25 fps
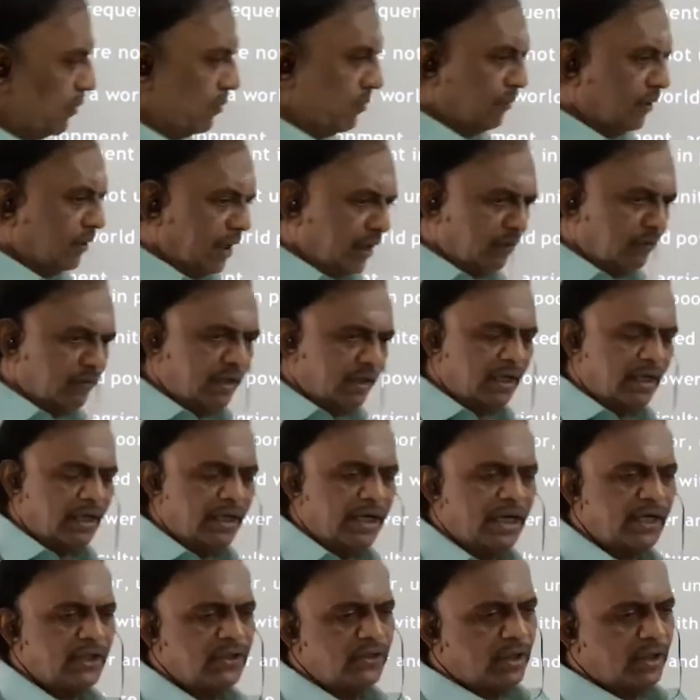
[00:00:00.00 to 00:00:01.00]
Whenever a
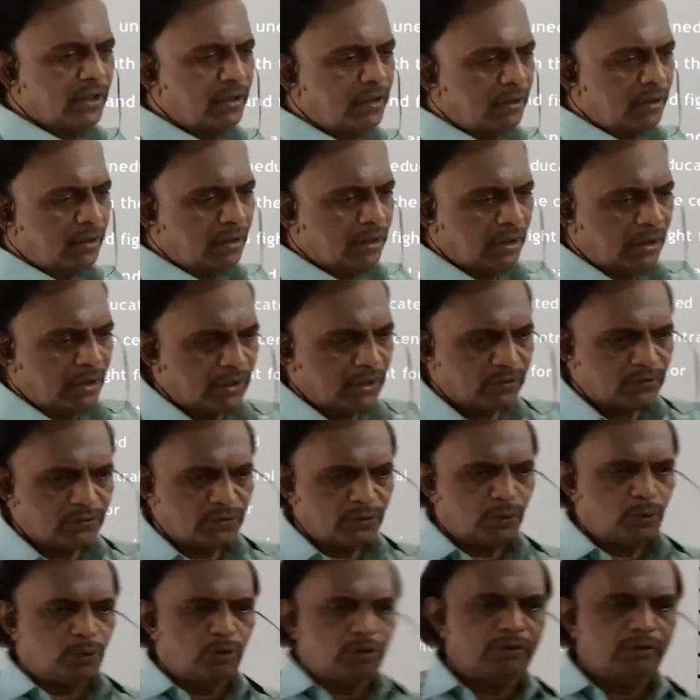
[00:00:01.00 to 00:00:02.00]
nation is
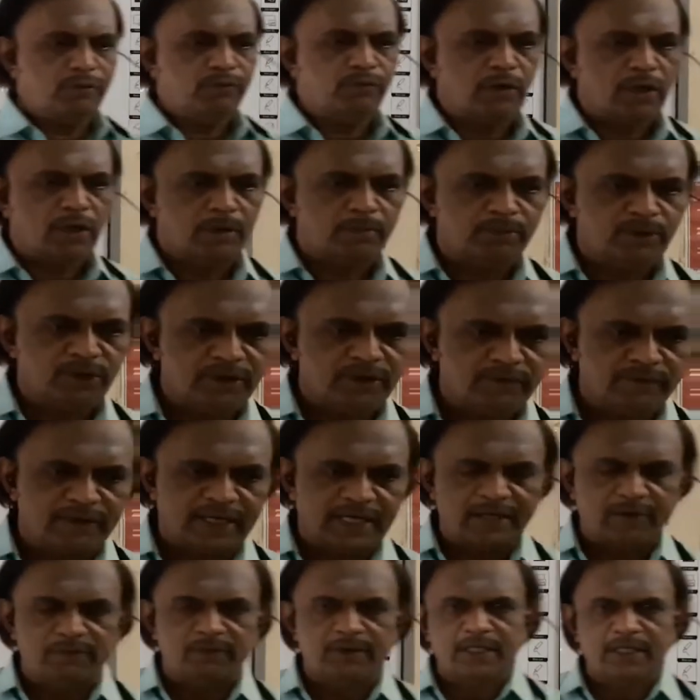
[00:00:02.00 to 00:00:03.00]
newly formed,
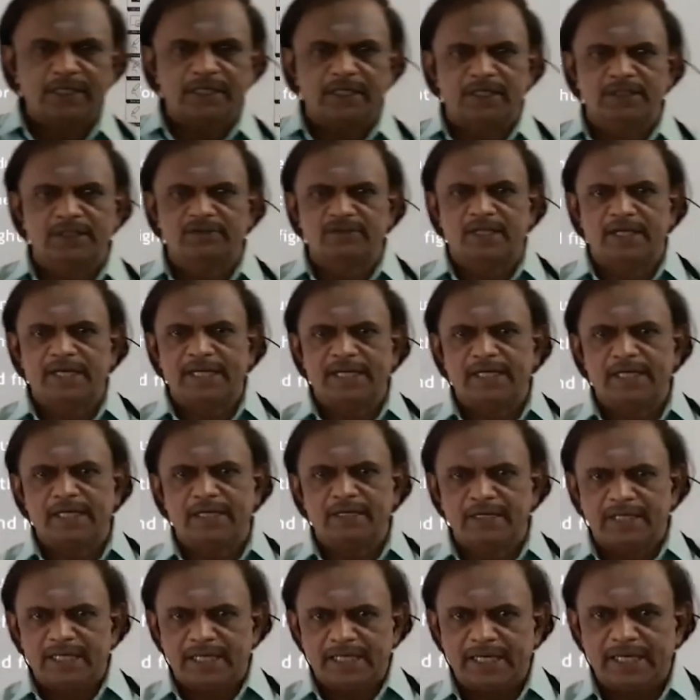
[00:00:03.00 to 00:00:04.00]
whenever a
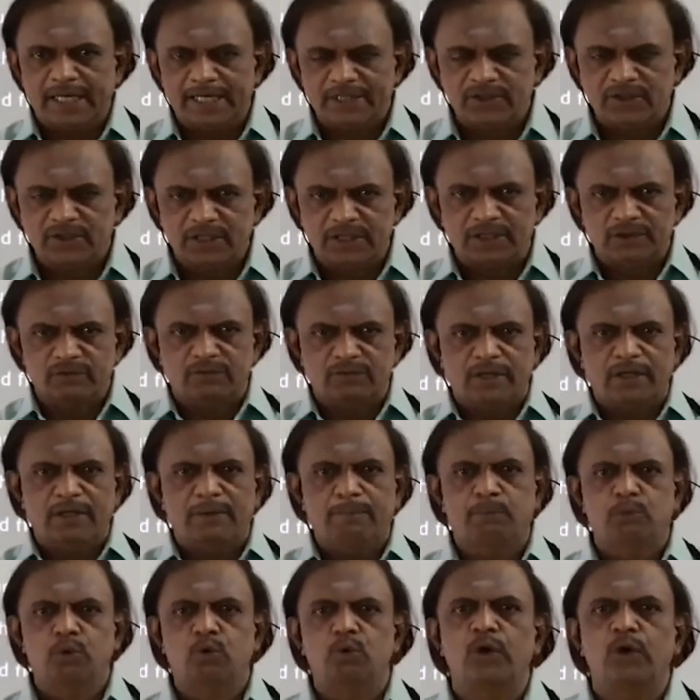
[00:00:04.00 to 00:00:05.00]
nation is very
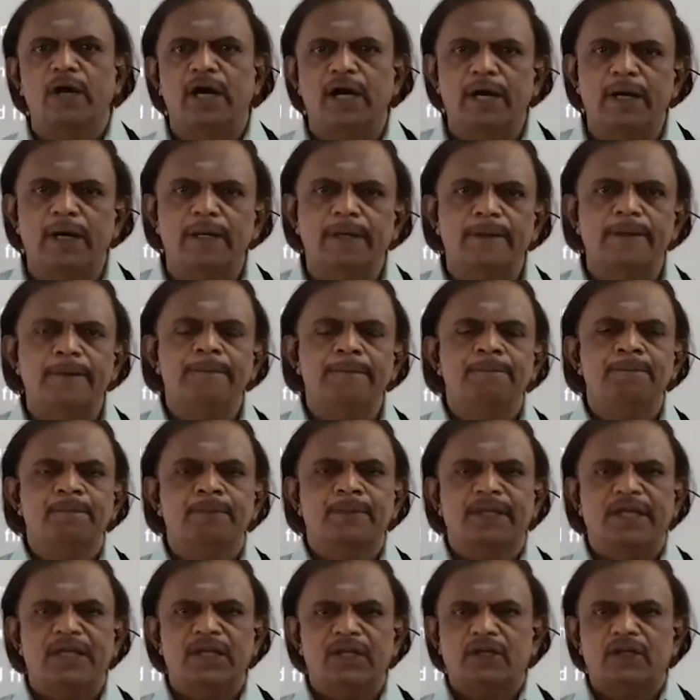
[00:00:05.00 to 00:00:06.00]
poor,
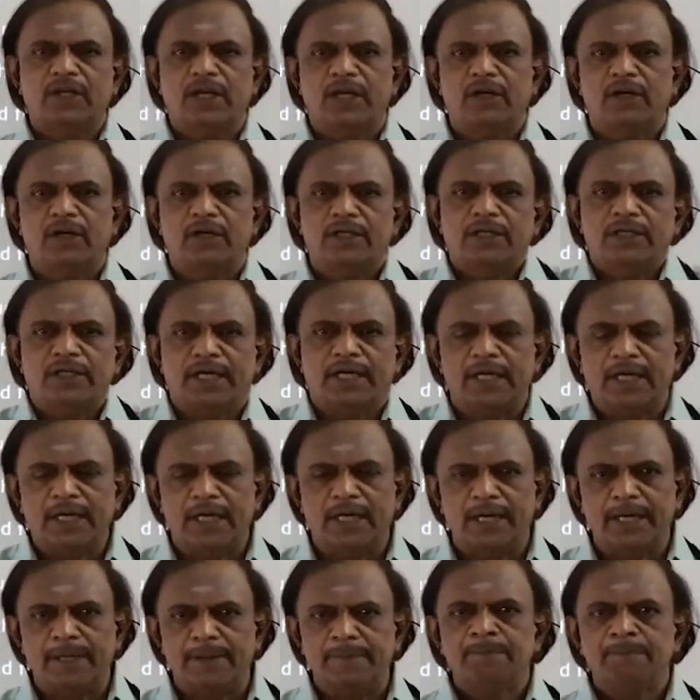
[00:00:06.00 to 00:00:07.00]
it cannot
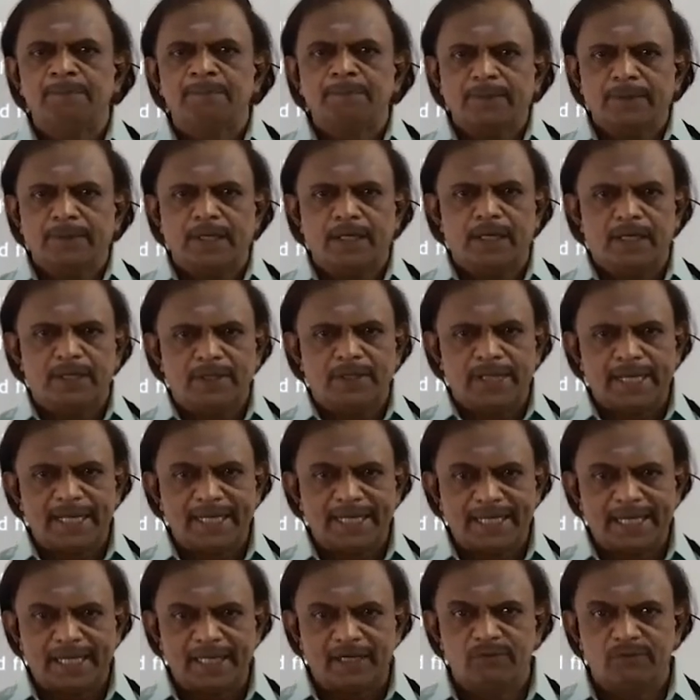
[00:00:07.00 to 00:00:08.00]
take
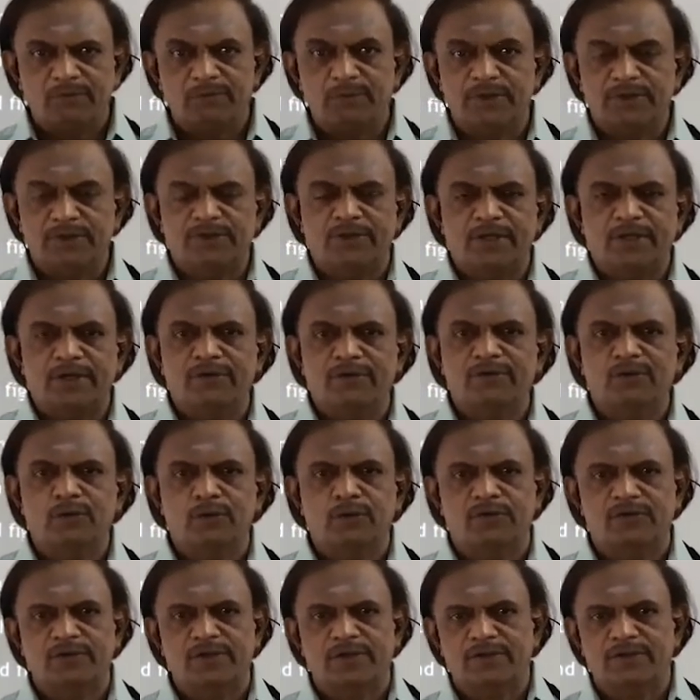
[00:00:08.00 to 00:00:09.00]
care of its
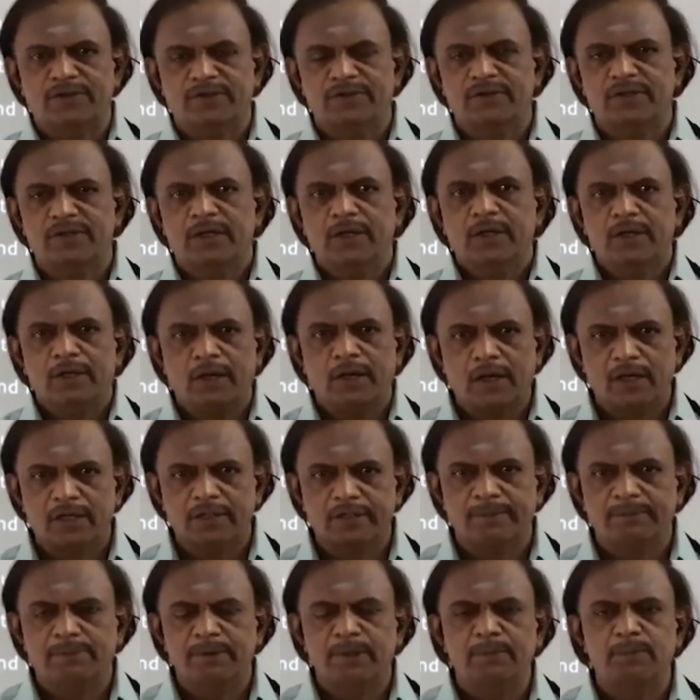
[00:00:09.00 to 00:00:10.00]
resources, nor
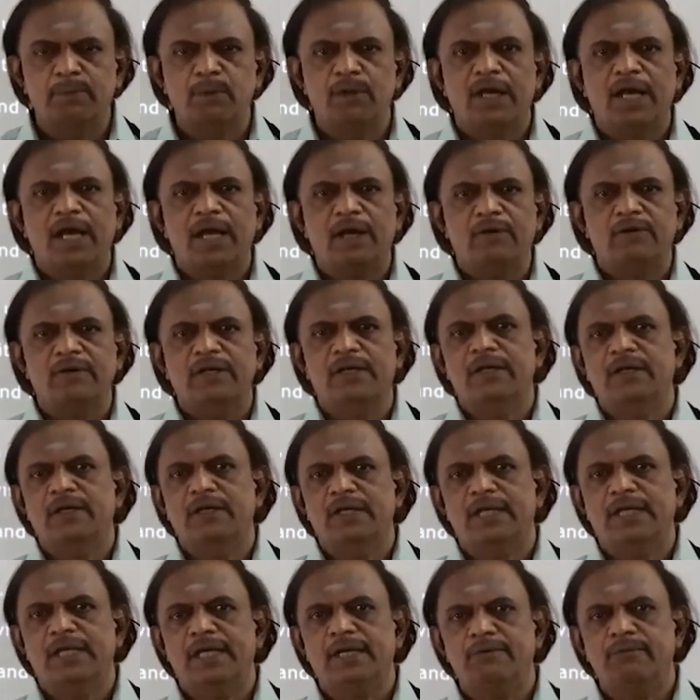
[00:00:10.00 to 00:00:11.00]
the people have
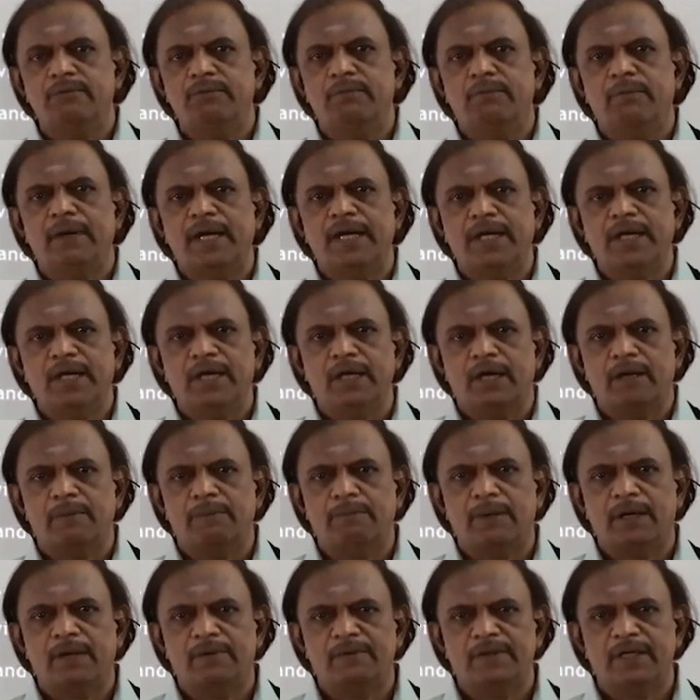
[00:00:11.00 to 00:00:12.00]
enough money or
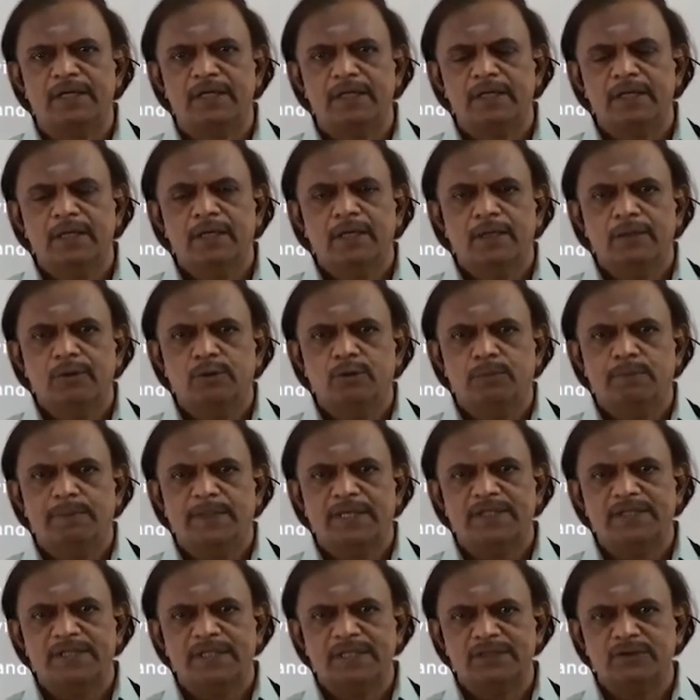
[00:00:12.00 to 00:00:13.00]
power to
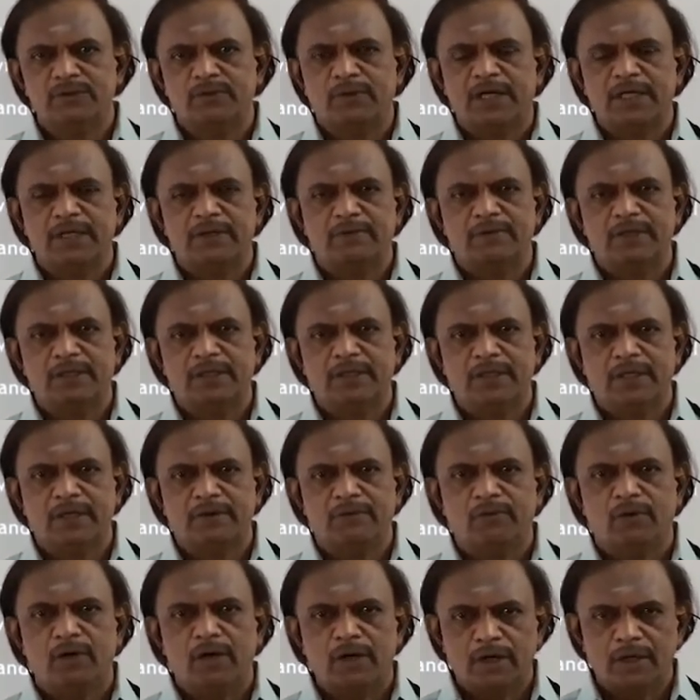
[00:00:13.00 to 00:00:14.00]
purchase whatever they
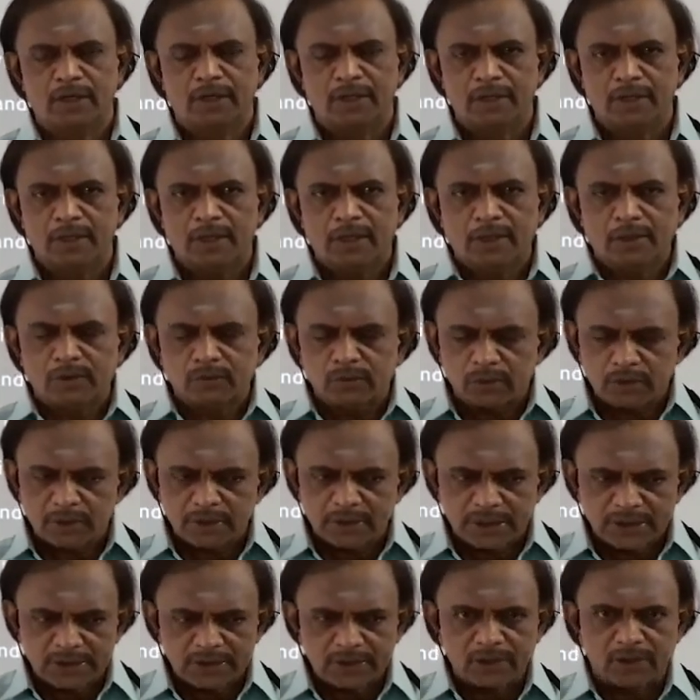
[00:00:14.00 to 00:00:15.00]
want. So
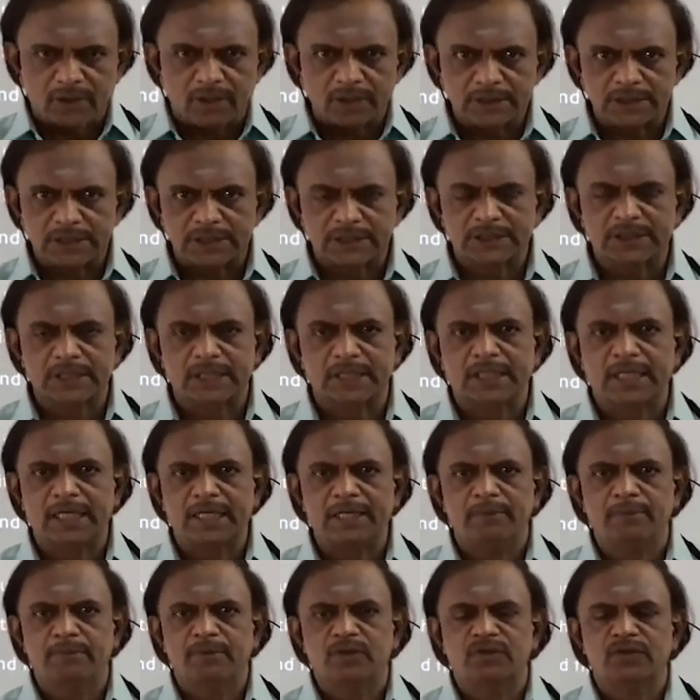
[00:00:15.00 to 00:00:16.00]
this causes a
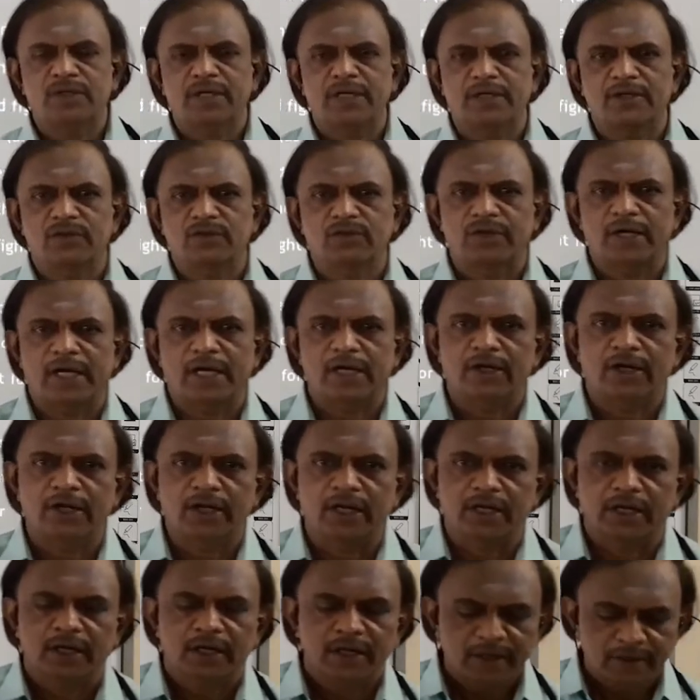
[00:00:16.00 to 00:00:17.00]
great
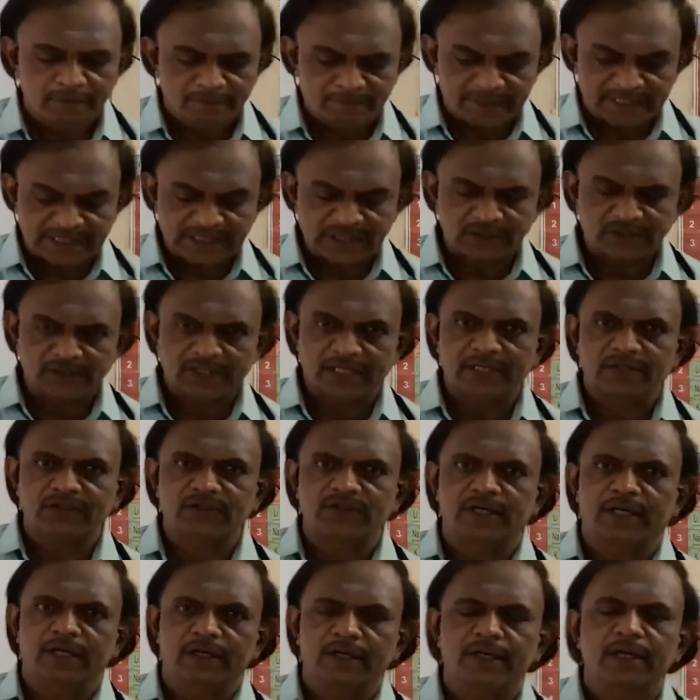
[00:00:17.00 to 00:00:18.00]
misunderstanding,
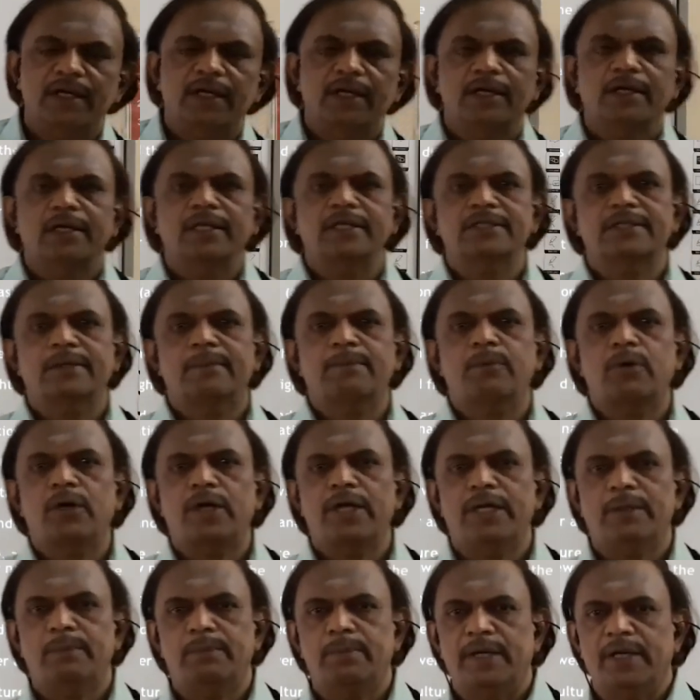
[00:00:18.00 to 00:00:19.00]
frustration,
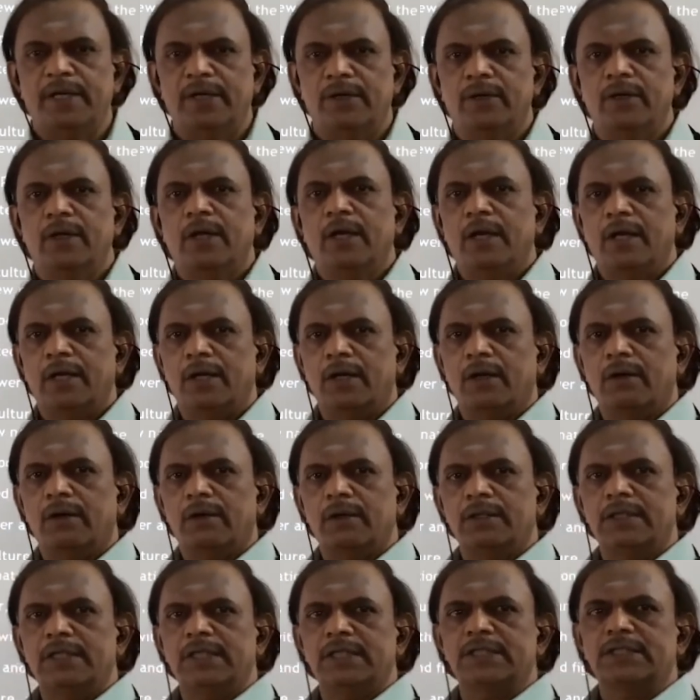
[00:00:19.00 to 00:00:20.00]
disappointment, and
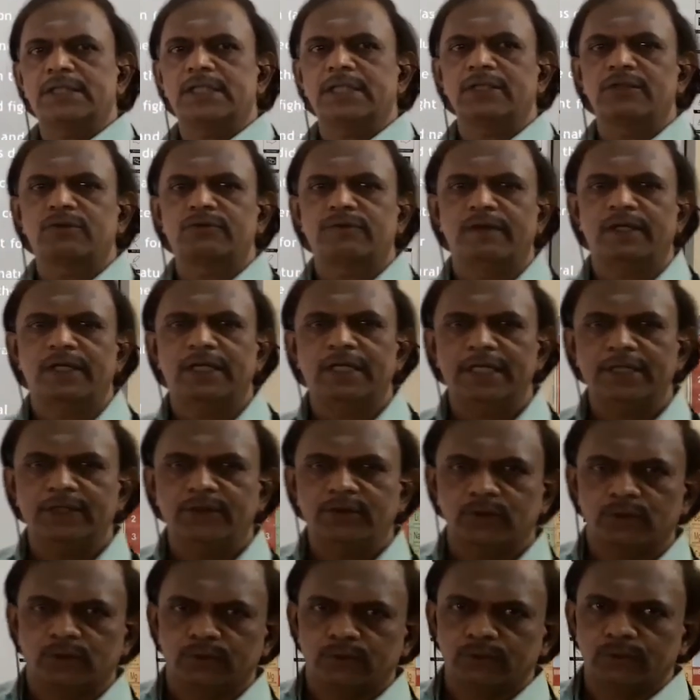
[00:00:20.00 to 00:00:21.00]
all these things will lead
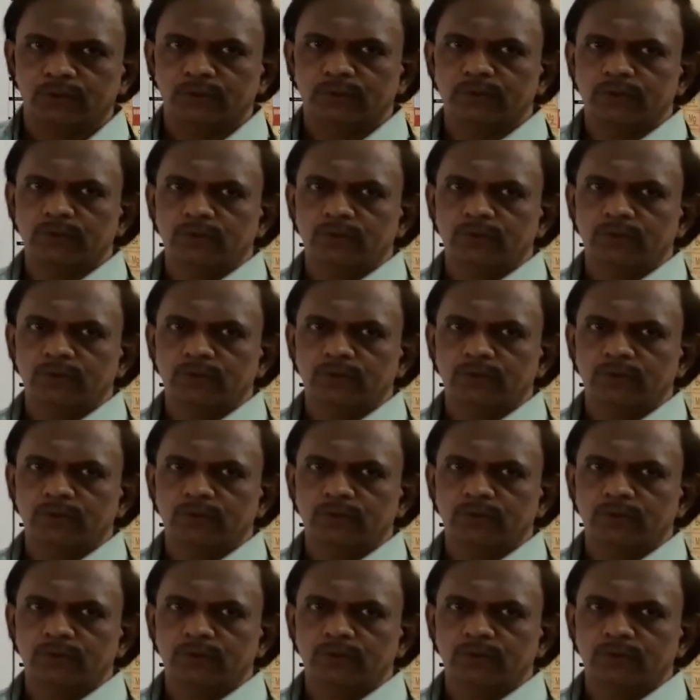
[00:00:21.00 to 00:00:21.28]
to